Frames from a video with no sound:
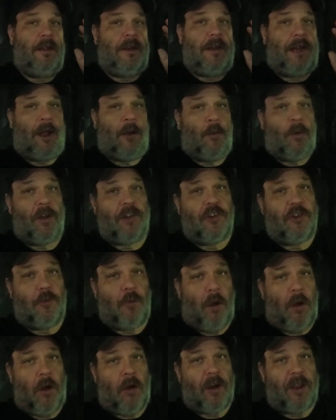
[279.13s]
Now once
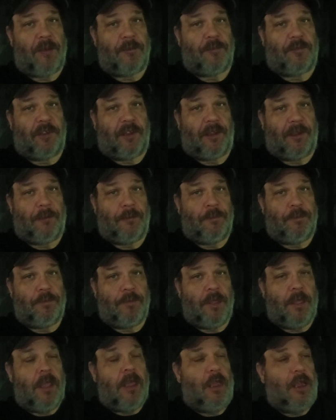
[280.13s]
you are empty,
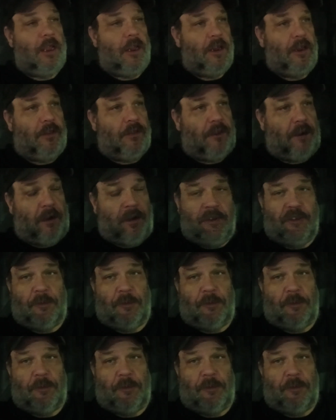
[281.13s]
there